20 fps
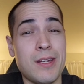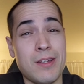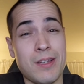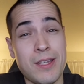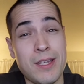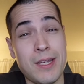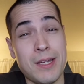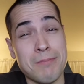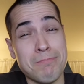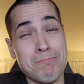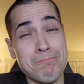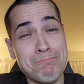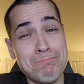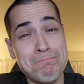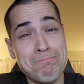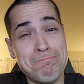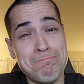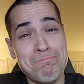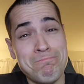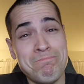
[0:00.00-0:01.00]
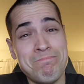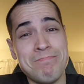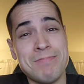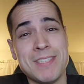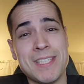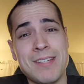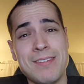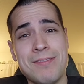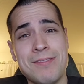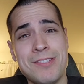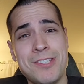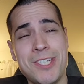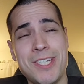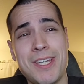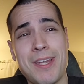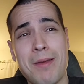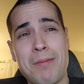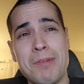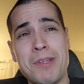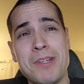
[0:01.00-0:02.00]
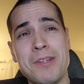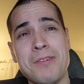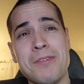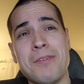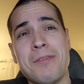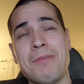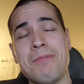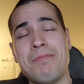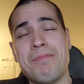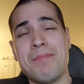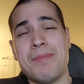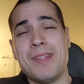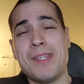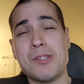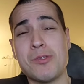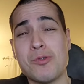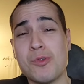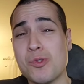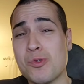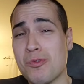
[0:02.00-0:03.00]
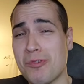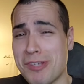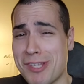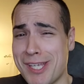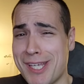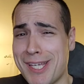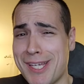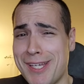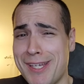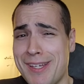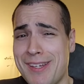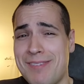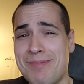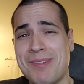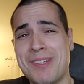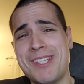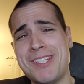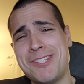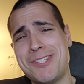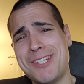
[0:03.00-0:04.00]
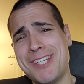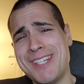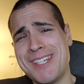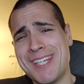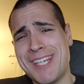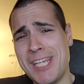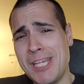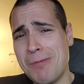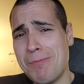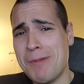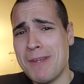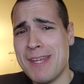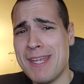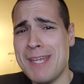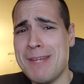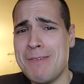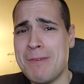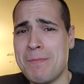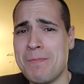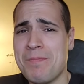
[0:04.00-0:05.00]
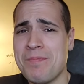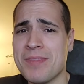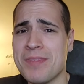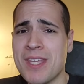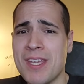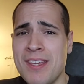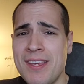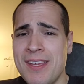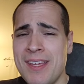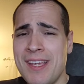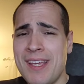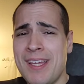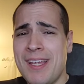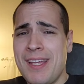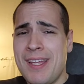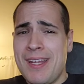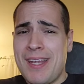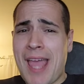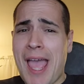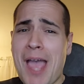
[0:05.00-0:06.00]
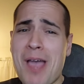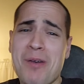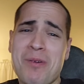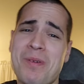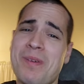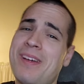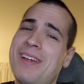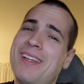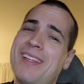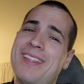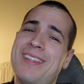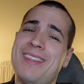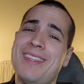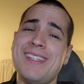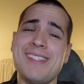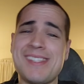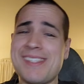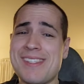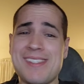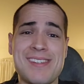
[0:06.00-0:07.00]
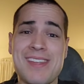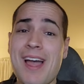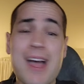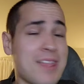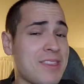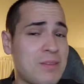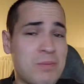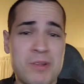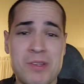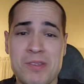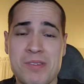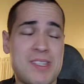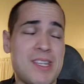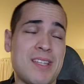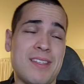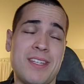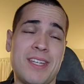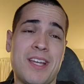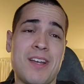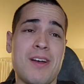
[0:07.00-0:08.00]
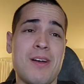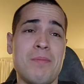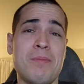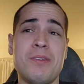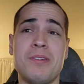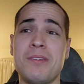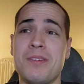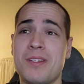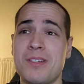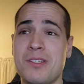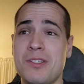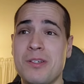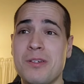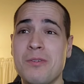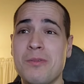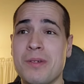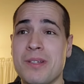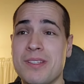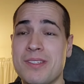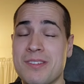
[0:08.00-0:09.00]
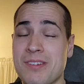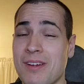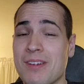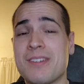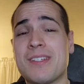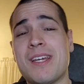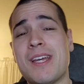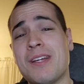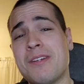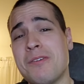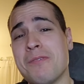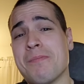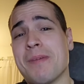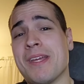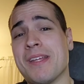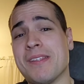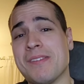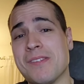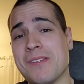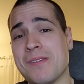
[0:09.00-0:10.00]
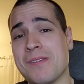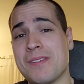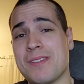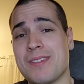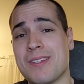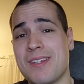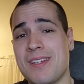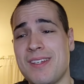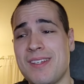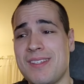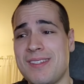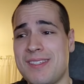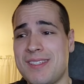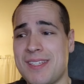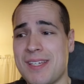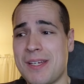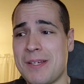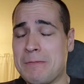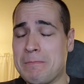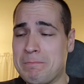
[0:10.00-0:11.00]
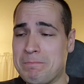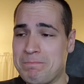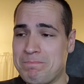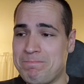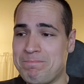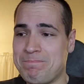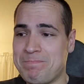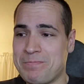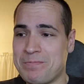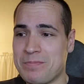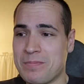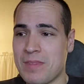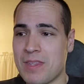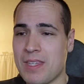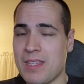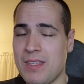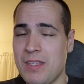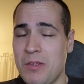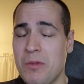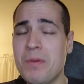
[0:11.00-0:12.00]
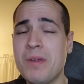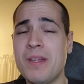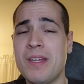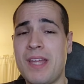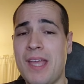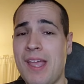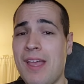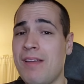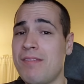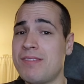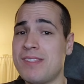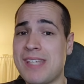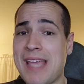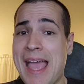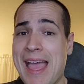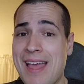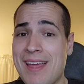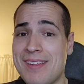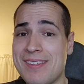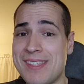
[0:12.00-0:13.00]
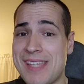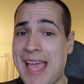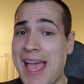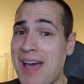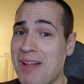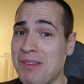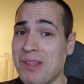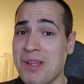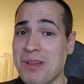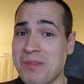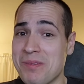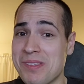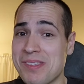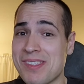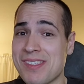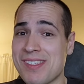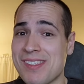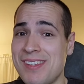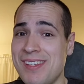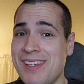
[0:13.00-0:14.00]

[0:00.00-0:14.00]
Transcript: of like, GW, this was really good. Did you need to keep it in? Now, this is not the most deadly combo you can do with Dark Technomancers, because you can have Talos